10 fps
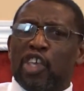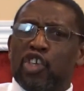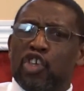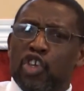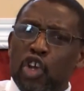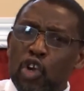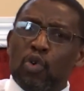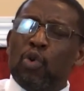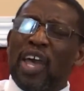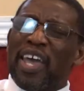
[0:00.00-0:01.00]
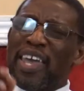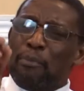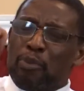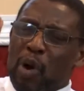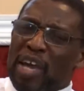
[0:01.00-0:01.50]
You
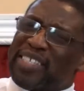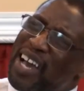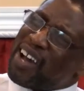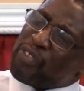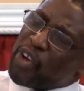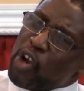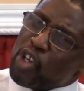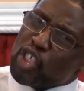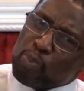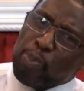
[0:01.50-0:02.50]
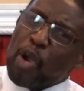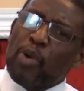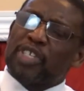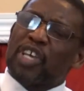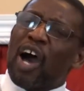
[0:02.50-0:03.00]
embrace other
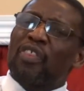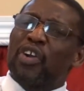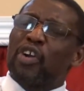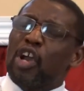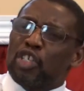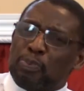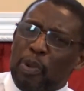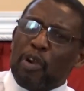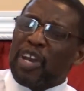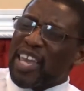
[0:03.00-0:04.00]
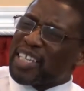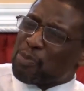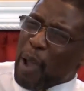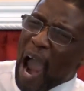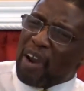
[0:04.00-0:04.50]
spirits, other
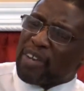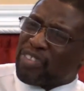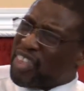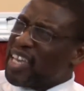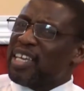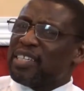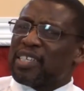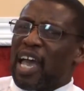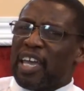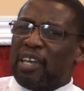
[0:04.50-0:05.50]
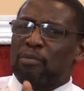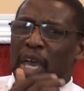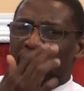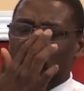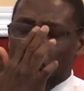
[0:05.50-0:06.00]
spirit-inspired things.
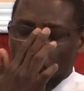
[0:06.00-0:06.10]
Amen.